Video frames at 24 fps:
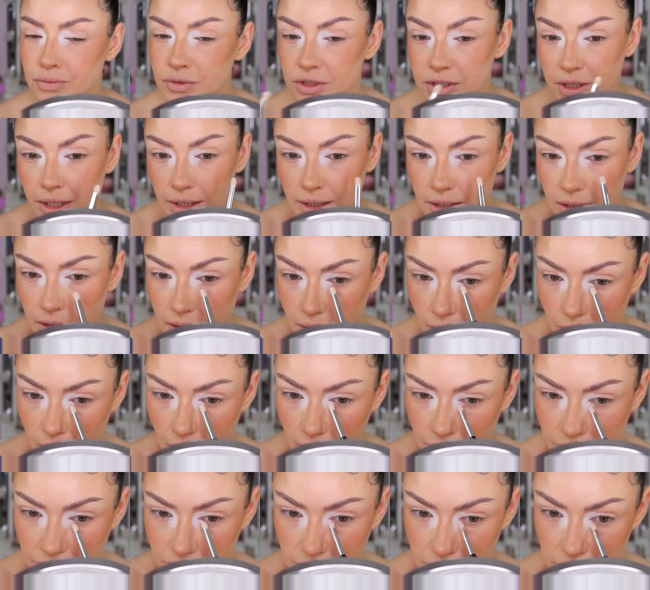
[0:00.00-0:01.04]
Take it
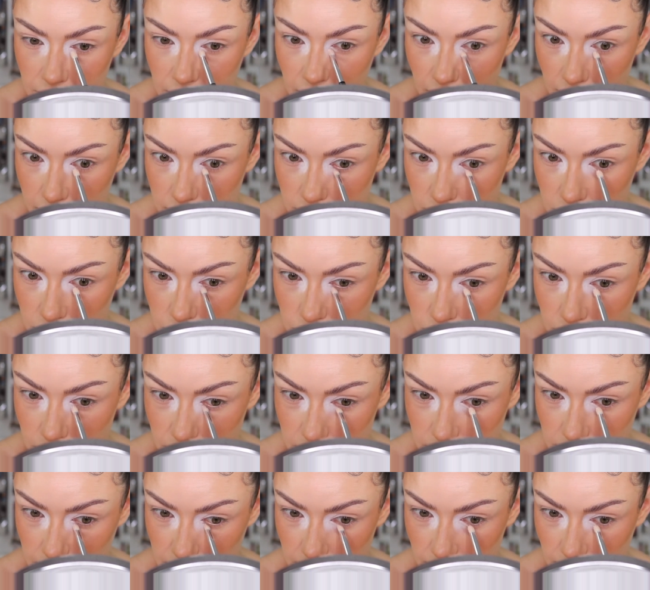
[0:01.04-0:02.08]
off and do
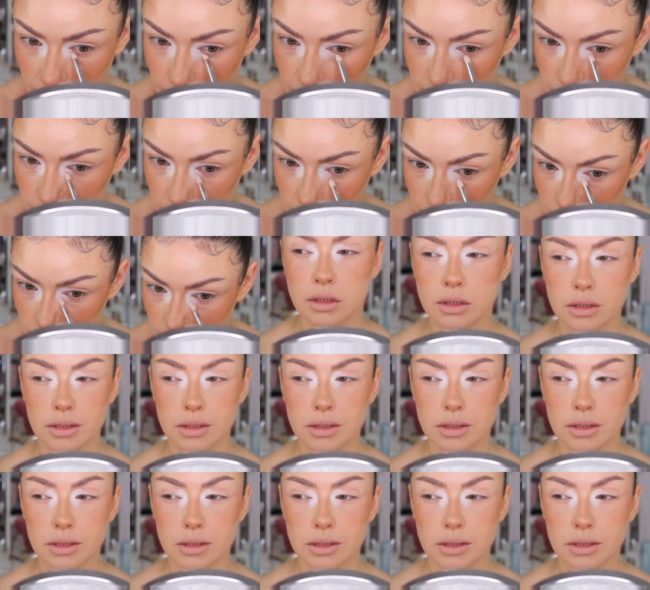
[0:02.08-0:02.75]
it again.